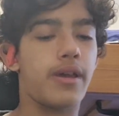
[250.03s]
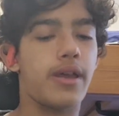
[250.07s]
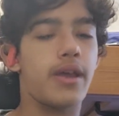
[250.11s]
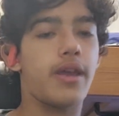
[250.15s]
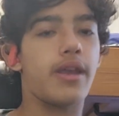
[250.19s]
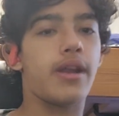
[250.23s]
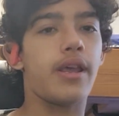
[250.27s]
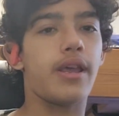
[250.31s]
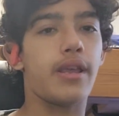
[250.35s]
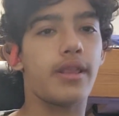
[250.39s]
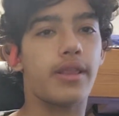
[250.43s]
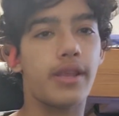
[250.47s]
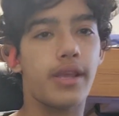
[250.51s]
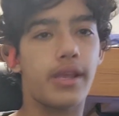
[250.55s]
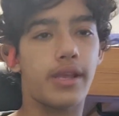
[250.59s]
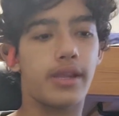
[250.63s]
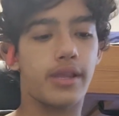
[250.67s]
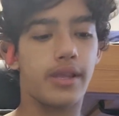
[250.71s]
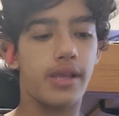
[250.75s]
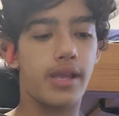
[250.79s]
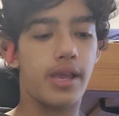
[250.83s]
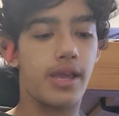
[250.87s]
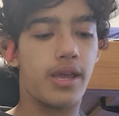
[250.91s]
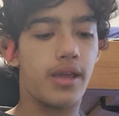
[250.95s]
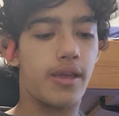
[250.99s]
and I think
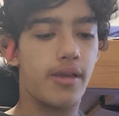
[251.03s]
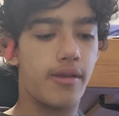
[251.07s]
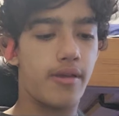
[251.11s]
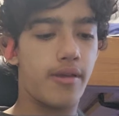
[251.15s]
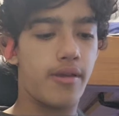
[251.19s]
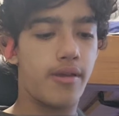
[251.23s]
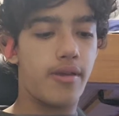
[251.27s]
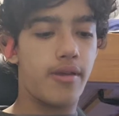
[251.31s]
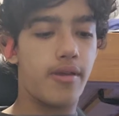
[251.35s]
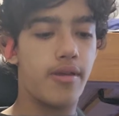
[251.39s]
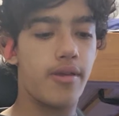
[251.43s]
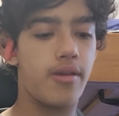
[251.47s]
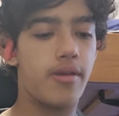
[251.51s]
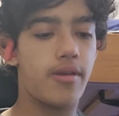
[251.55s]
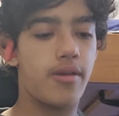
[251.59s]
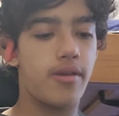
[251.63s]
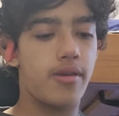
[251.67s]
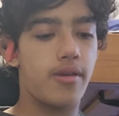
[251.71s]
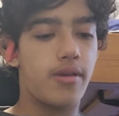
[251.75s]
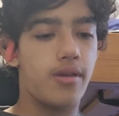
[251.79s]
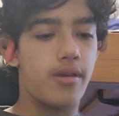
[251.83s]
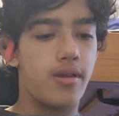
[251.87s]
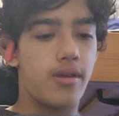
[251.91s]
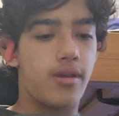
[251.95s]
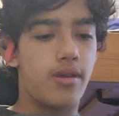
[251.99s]
that
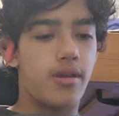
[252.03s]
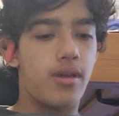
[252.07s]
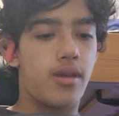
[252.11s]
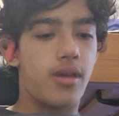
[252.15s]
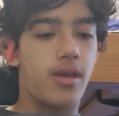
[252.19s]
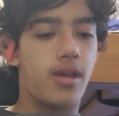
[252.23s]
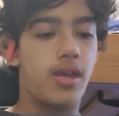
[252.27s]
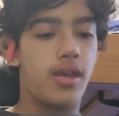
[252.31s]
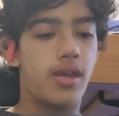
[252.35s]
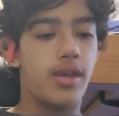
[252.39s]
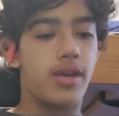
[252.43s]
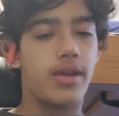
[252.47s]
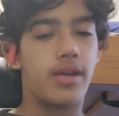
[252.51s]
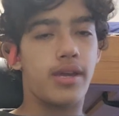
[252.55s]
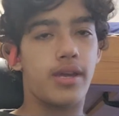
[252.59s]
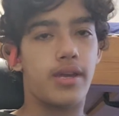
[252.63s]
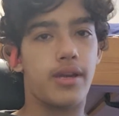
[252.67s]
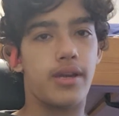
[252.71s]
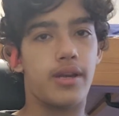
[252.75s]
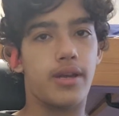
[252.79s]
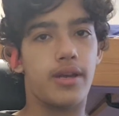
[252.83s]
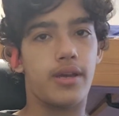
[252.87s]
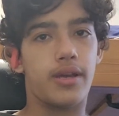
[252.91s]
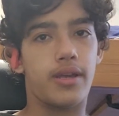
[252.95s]
he can,